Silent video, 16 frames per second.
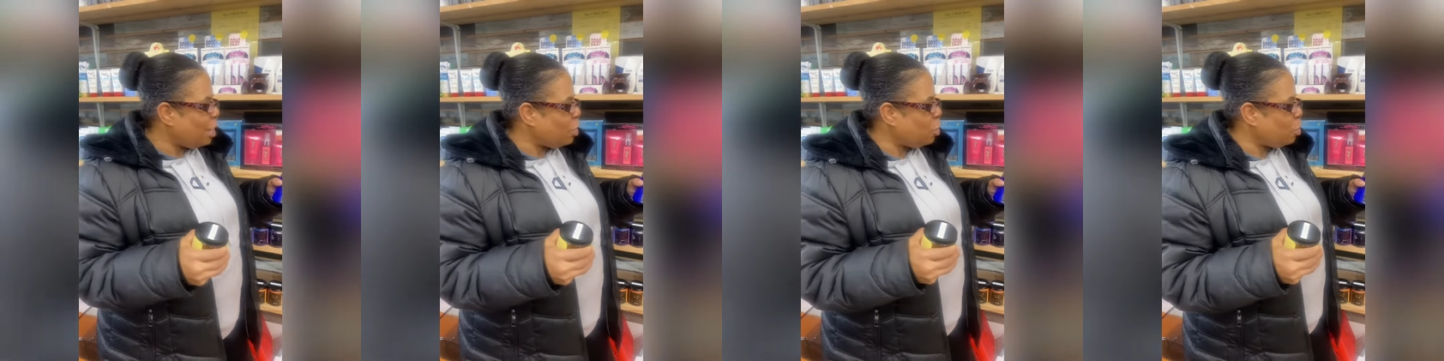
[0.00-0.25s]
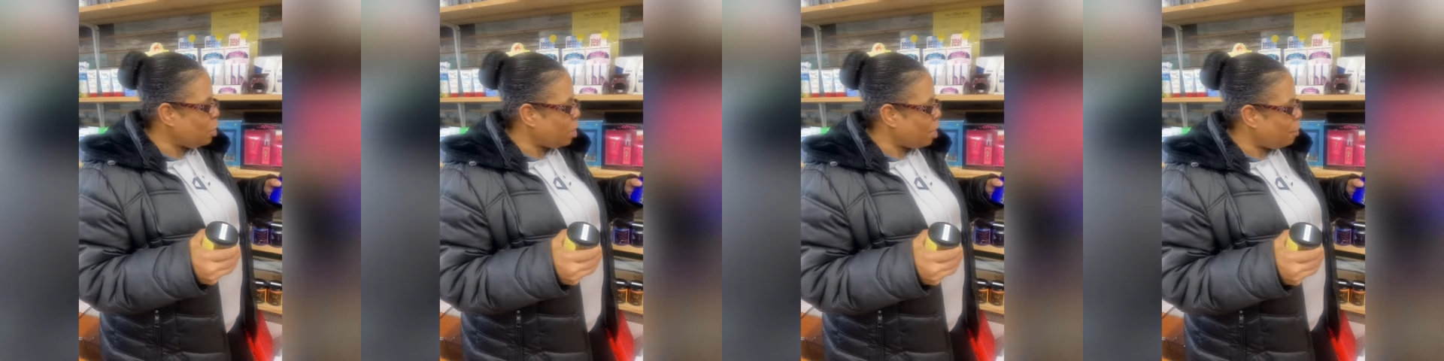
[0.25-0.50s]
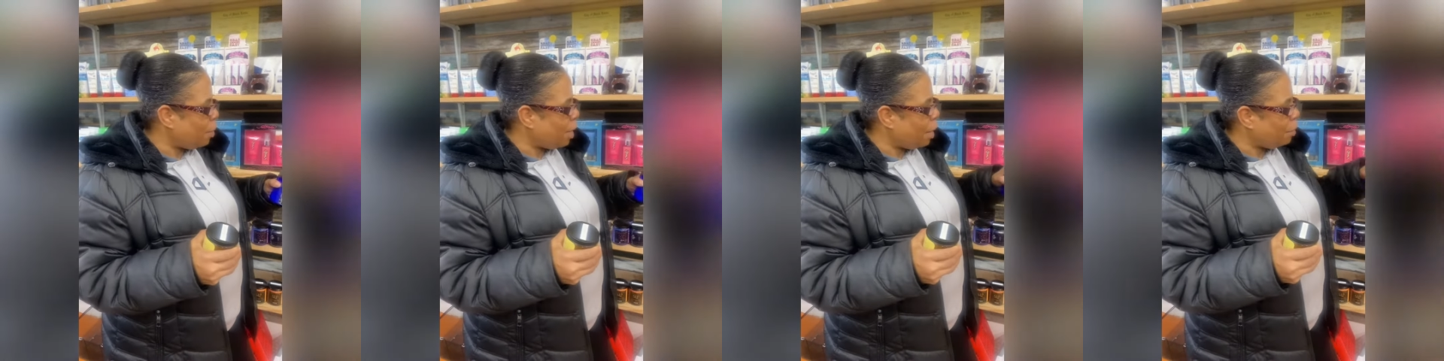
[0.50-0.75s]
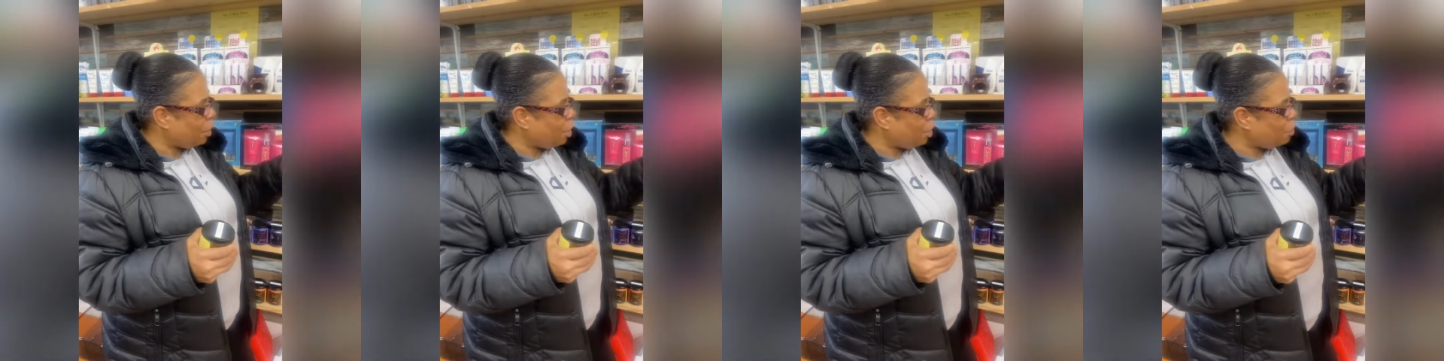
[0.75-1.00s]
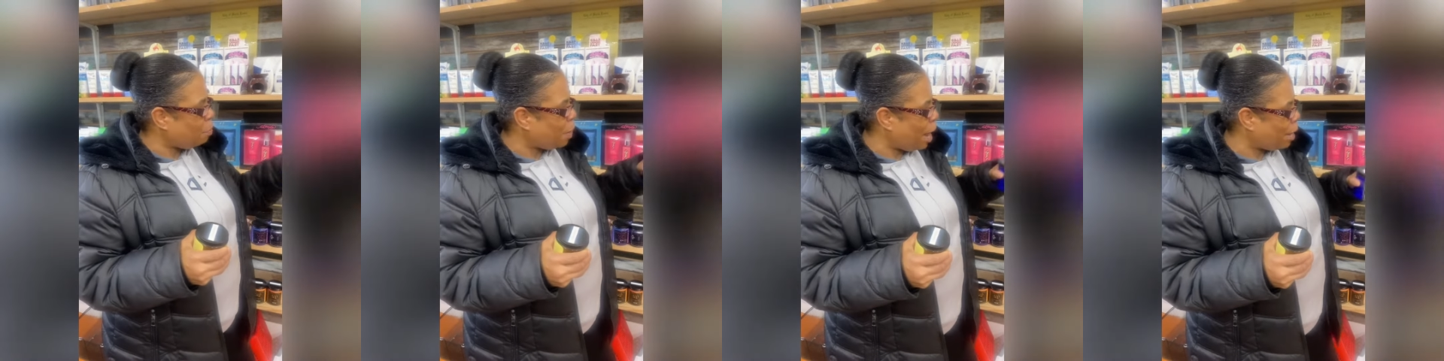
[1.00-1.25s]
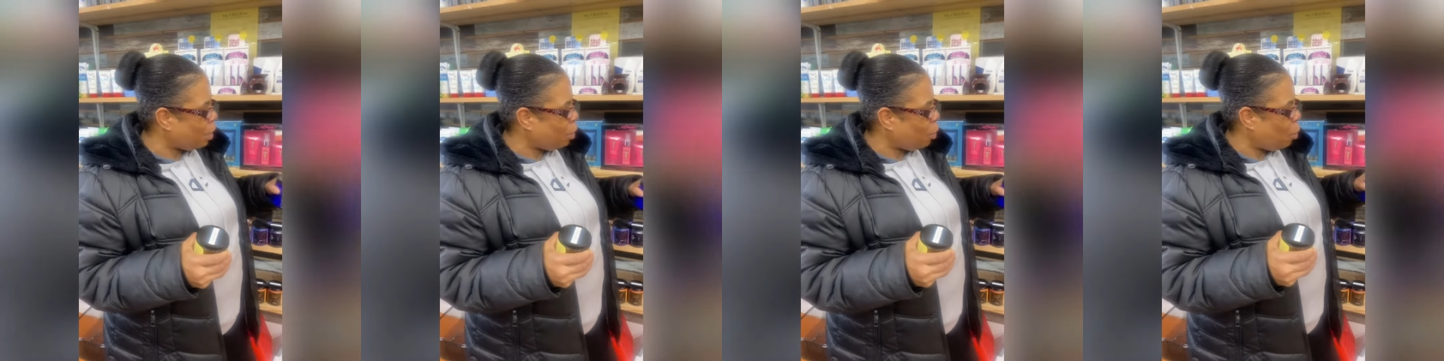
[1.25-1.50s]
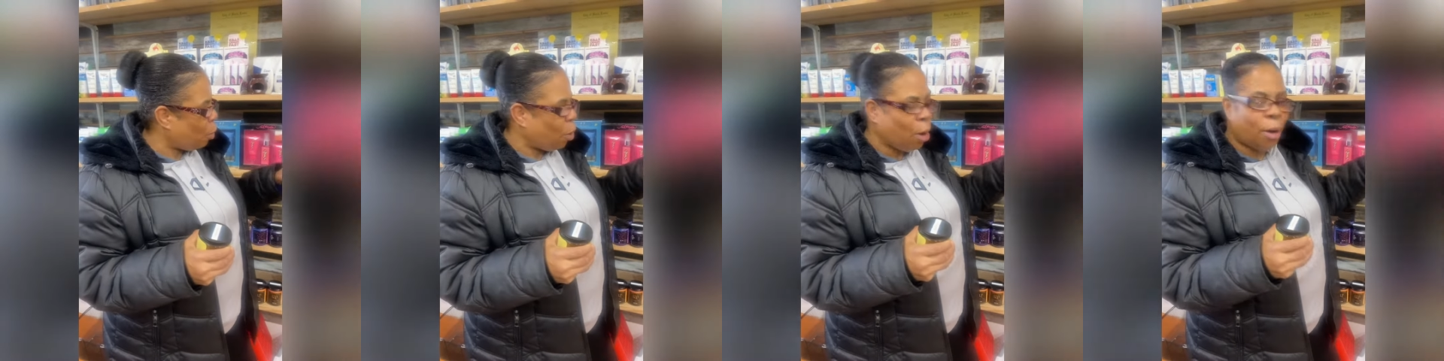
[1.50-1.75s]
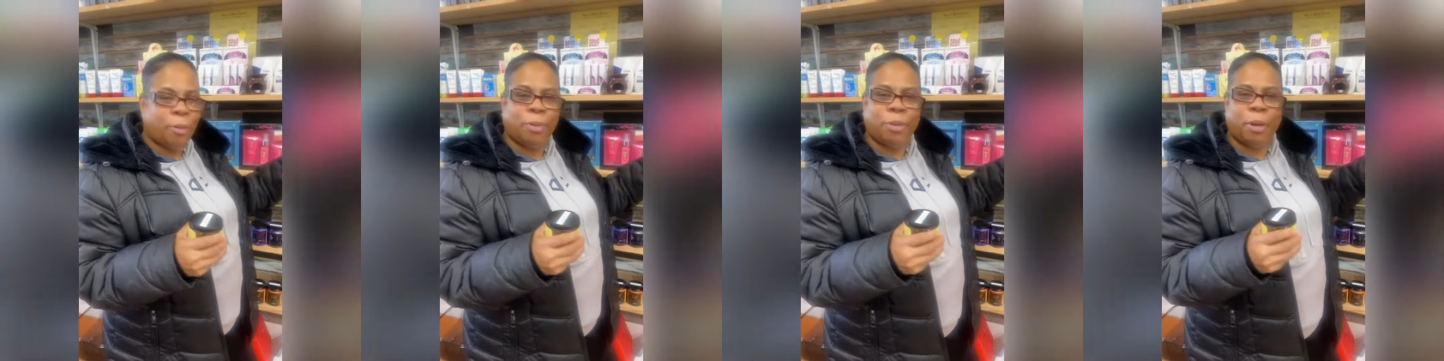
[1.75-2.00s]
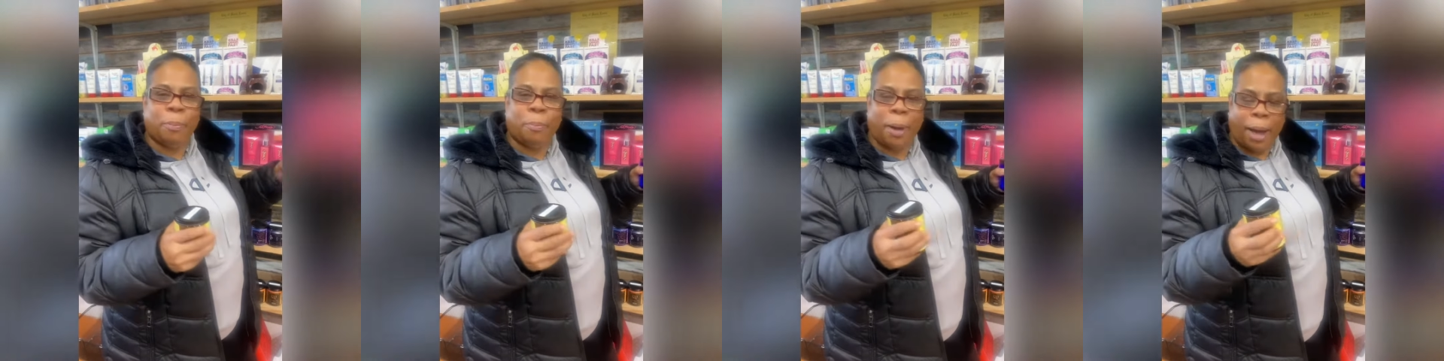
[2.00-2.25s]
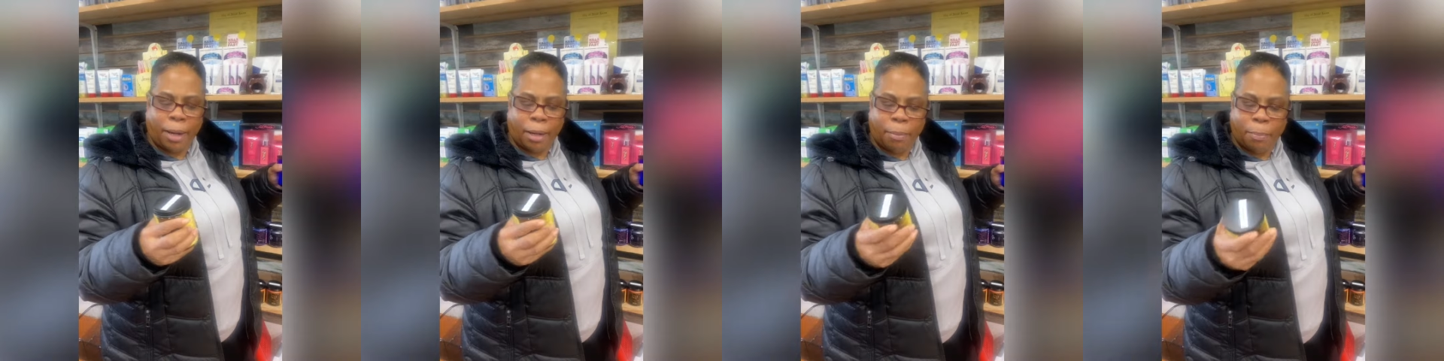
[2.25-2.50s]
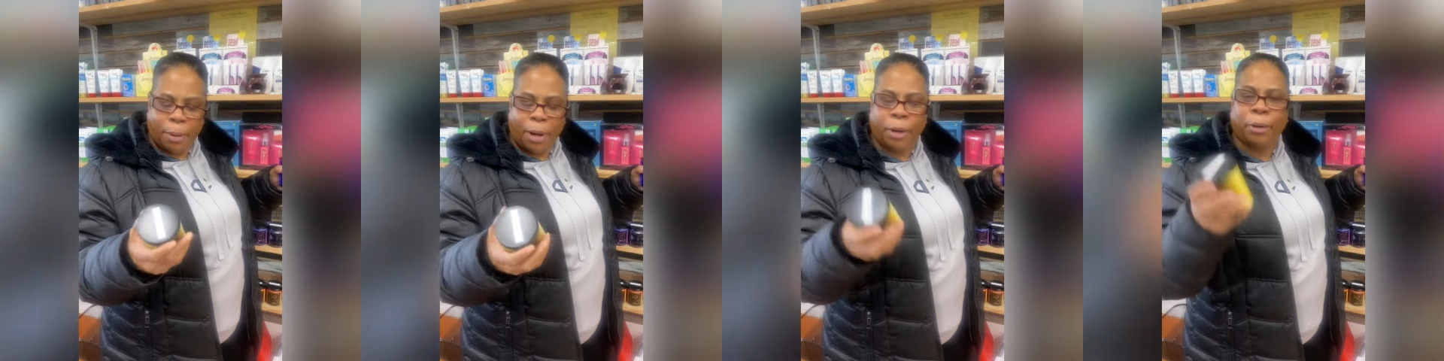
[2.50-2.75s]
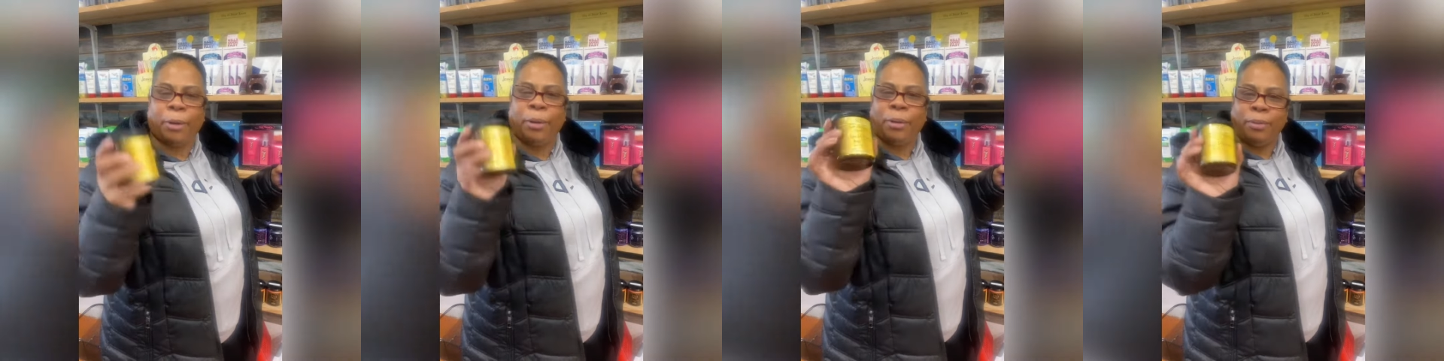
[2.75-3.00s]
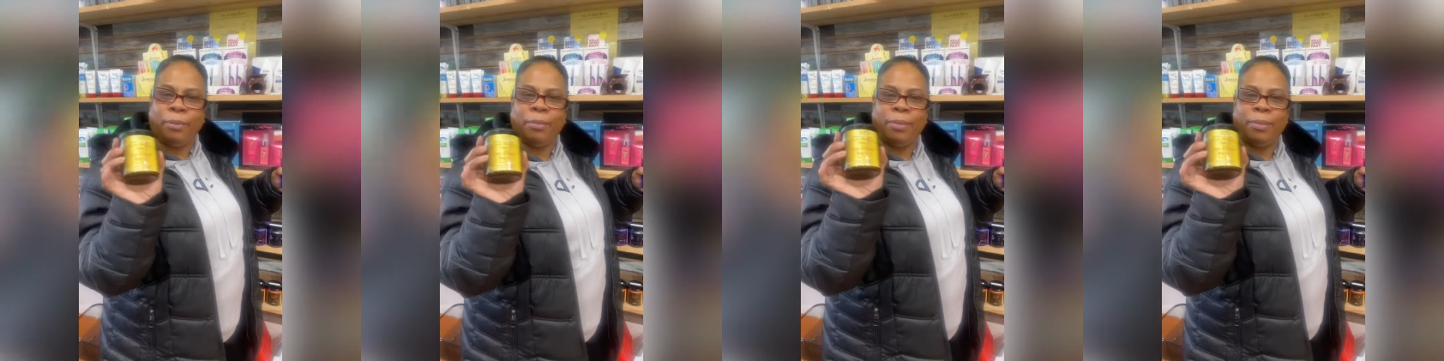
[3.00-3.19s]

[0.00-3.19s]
get you some of that good body oil, the body butter,